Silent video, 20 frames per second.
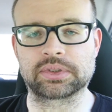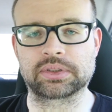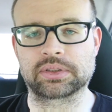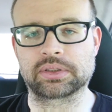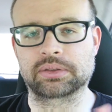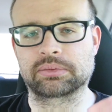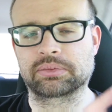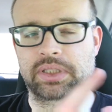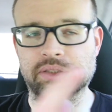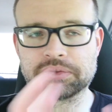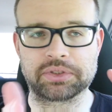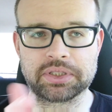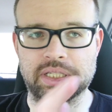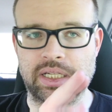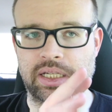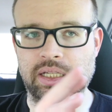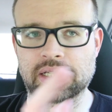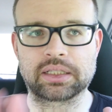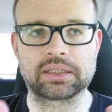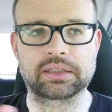or give or
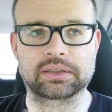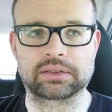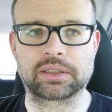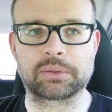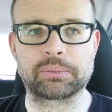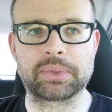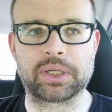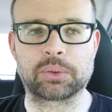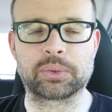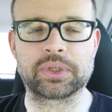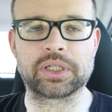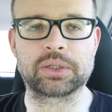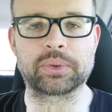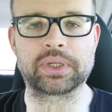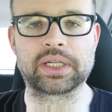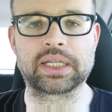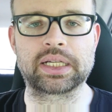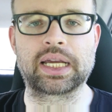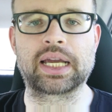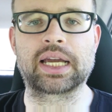take, about a week
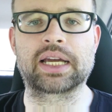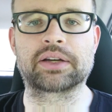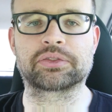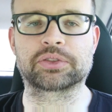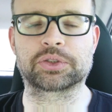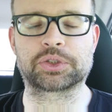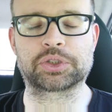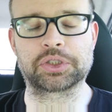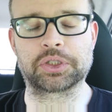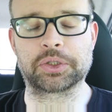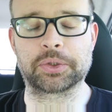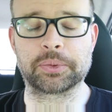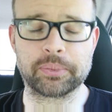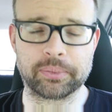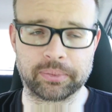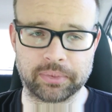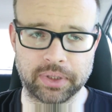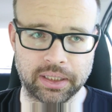and a half or so.